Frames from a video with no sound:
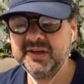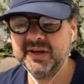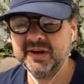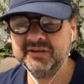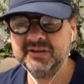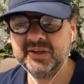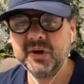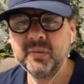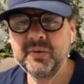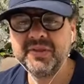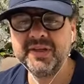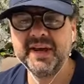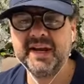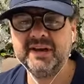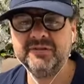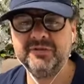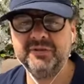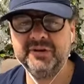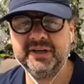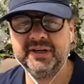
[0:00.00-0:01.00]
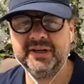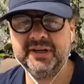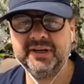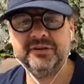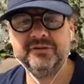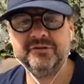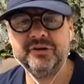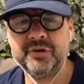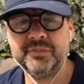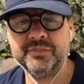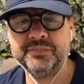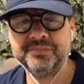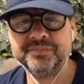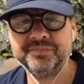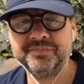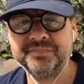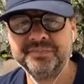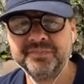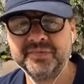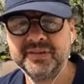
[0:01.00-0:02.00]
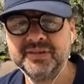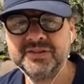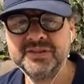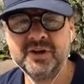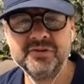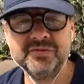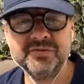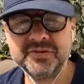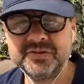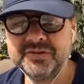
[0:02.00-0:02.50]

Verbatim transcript: deal with the elephant in the room. Mm-hmm.